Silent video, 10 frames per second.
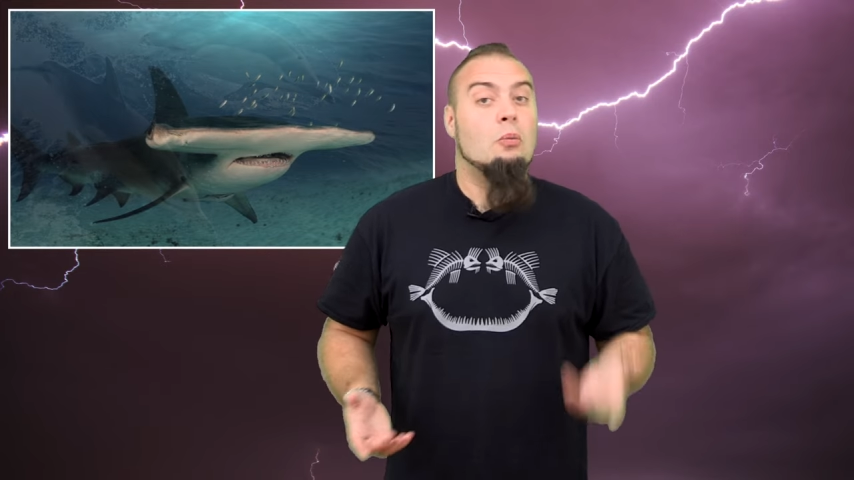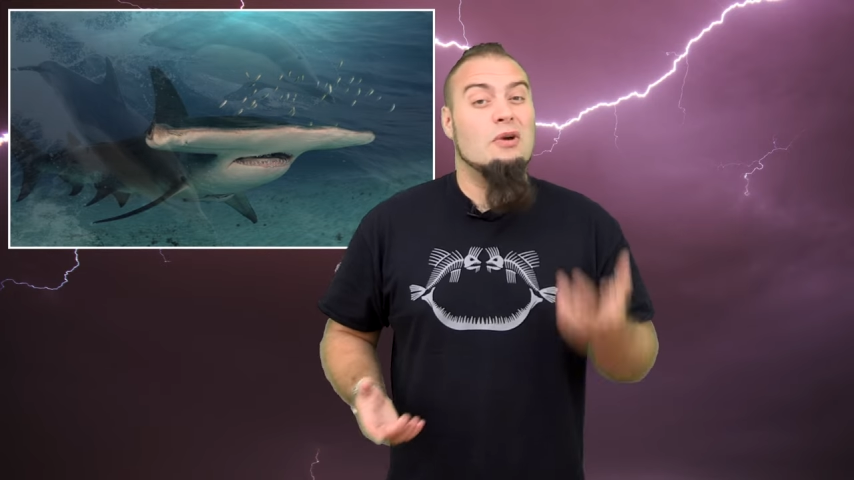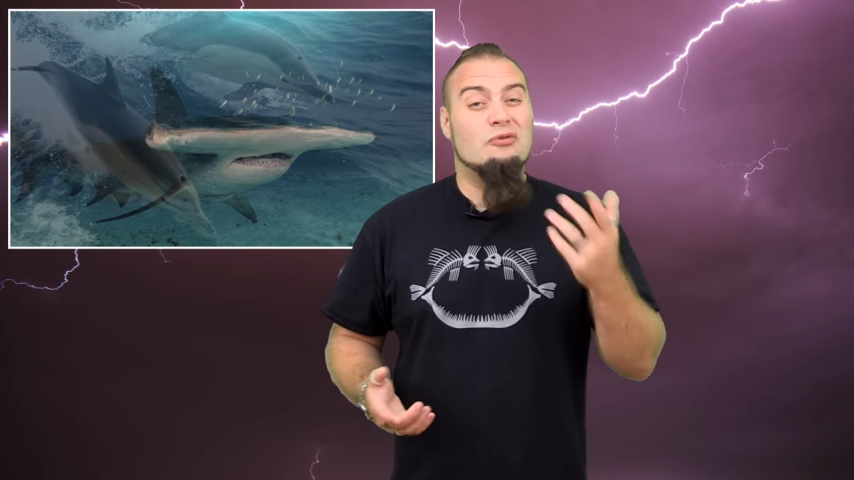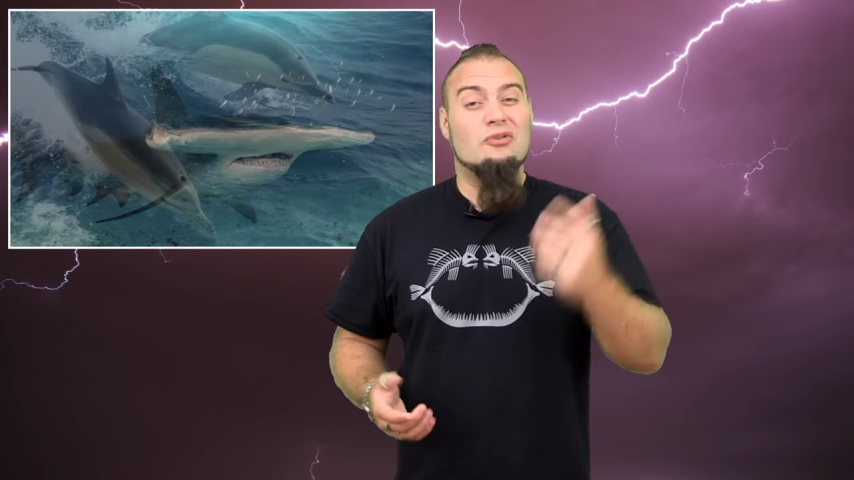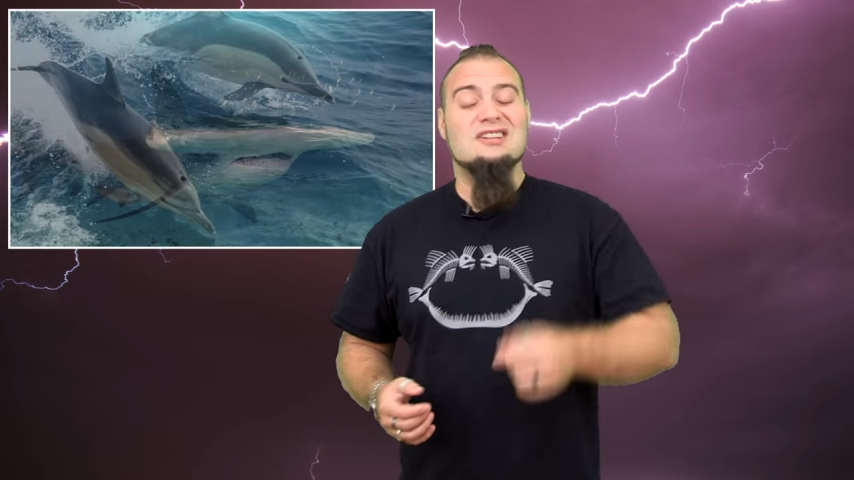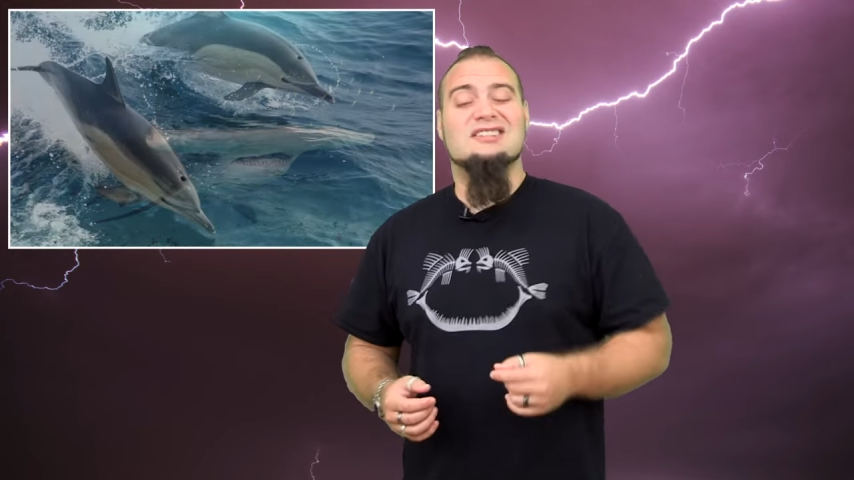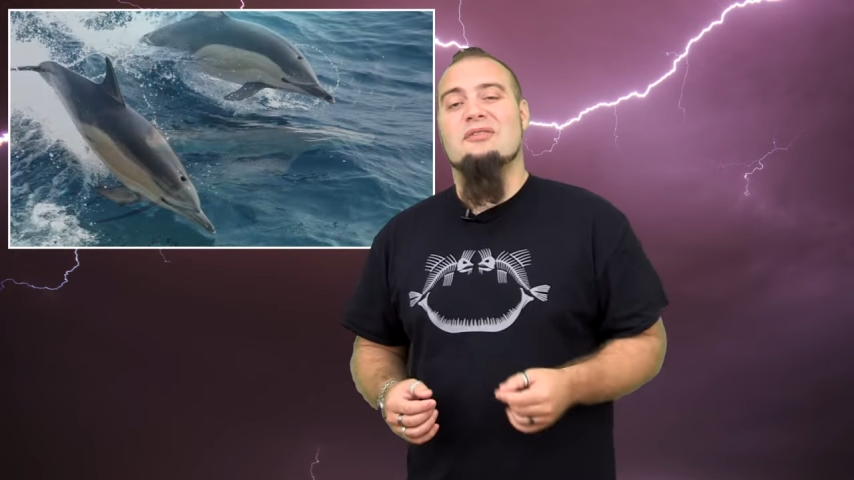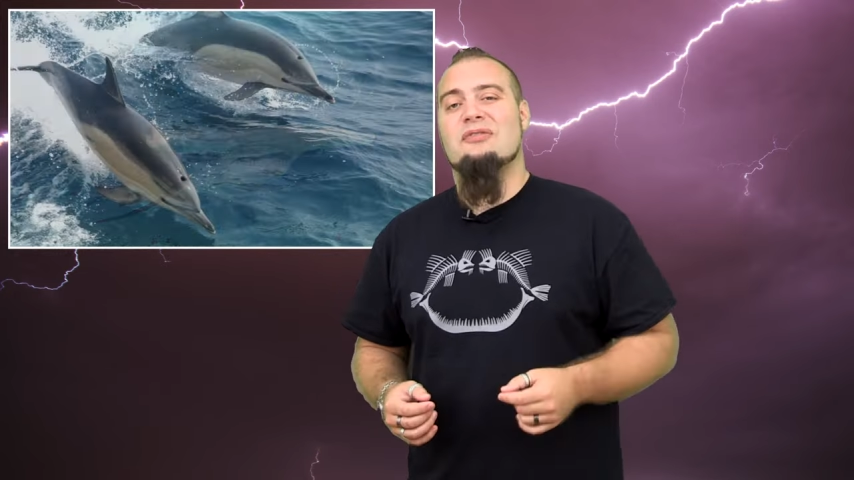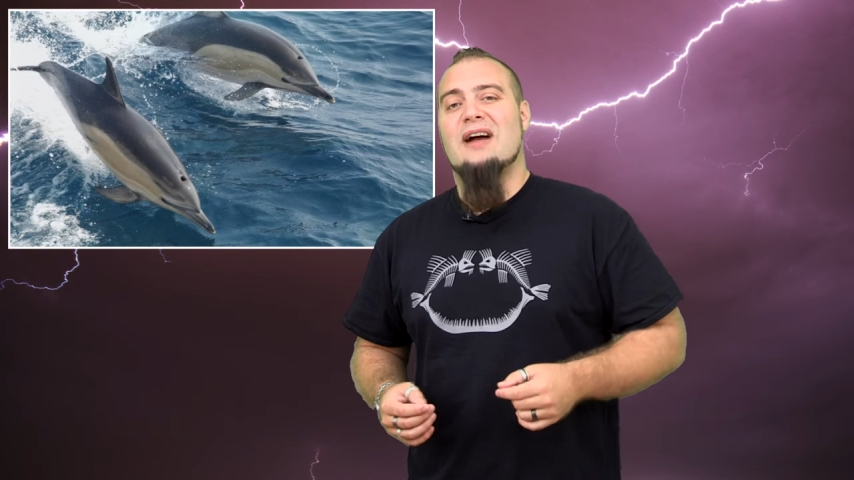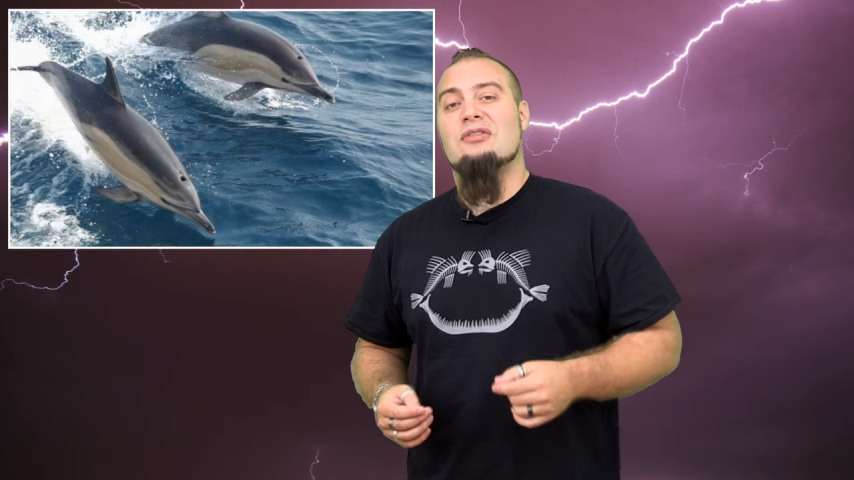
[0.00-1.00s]
We've
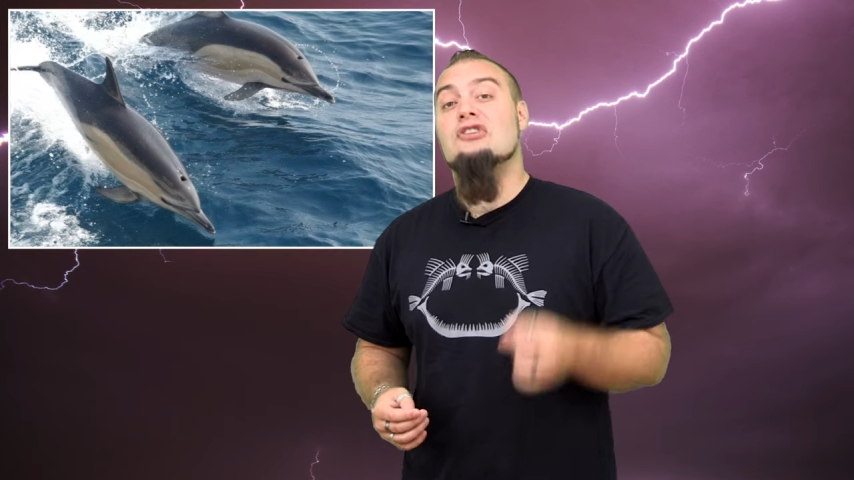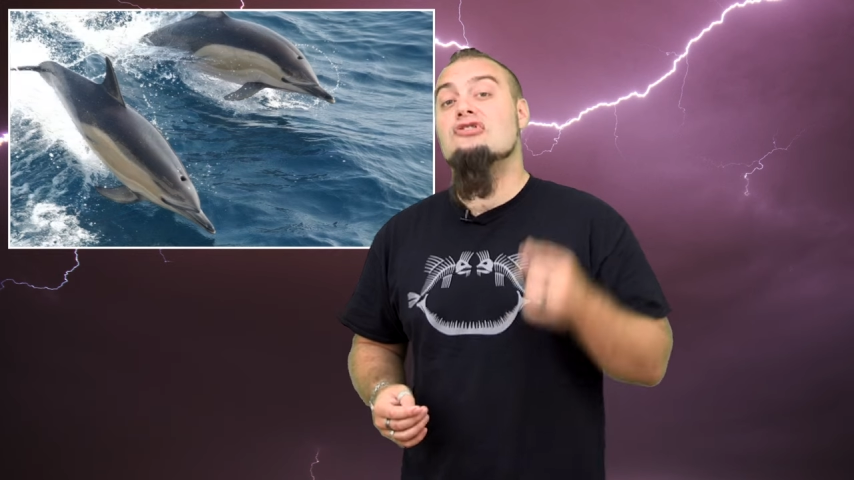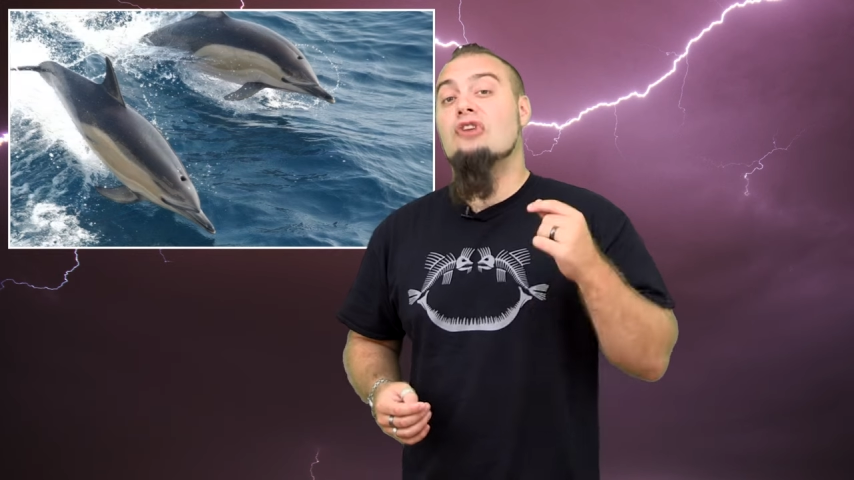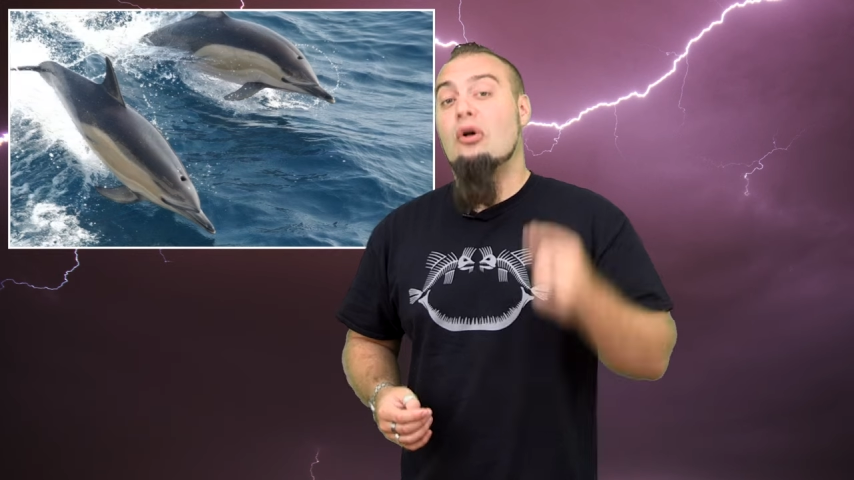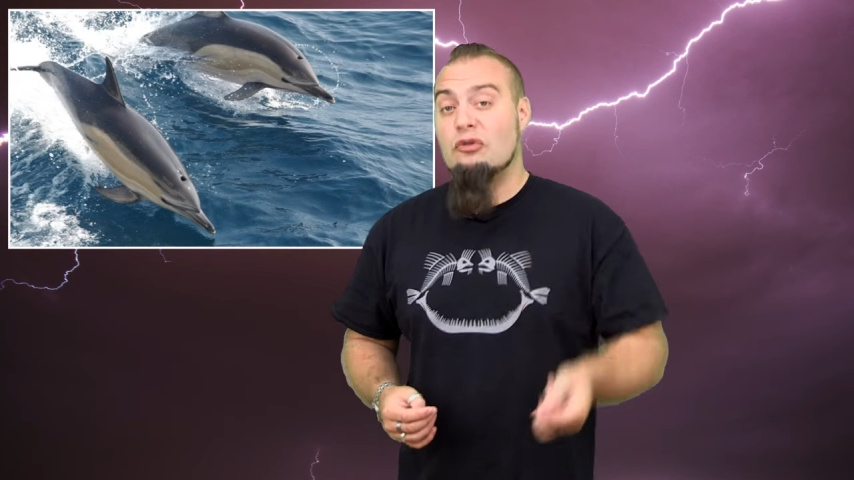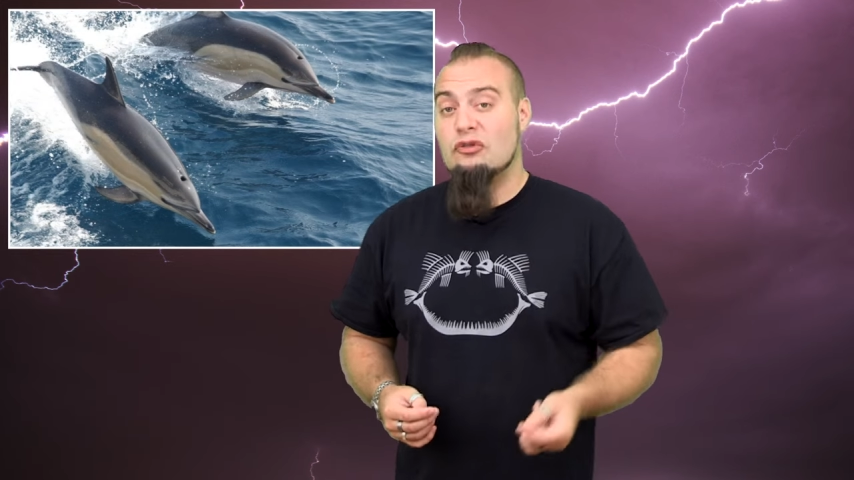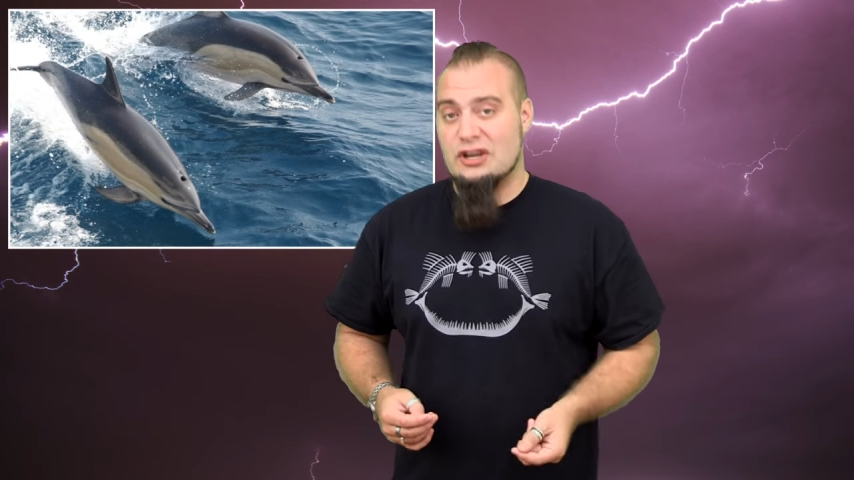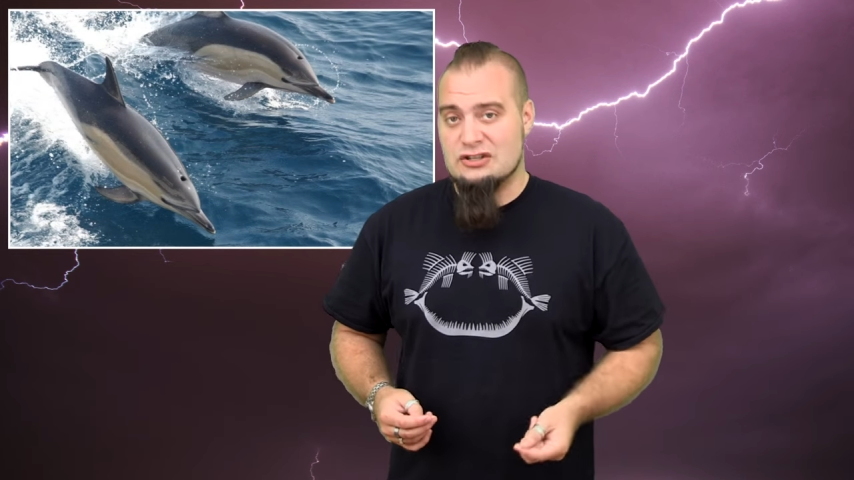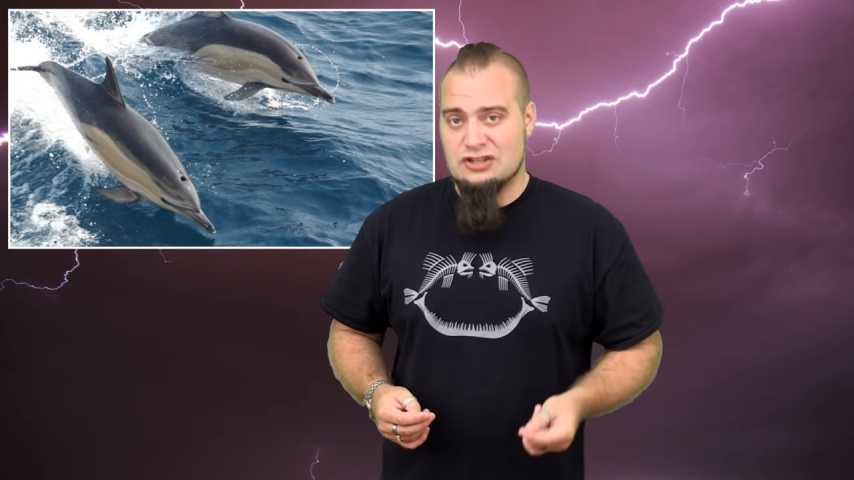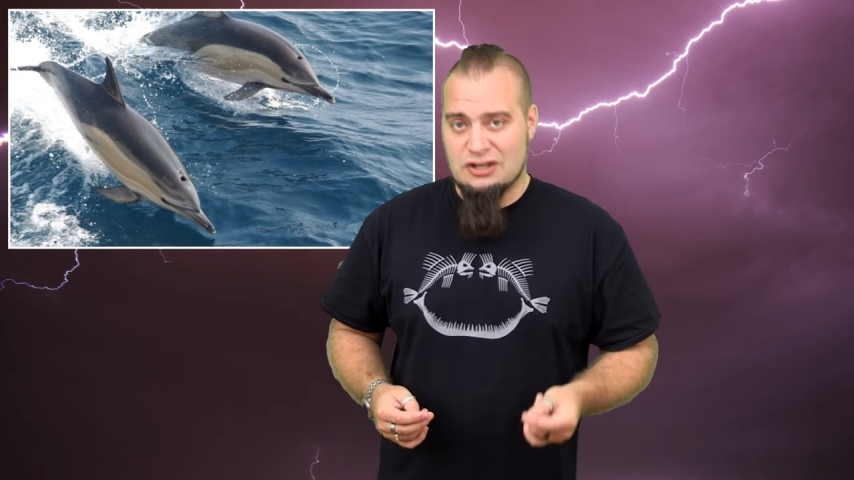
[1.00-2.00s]
recently found that dolphins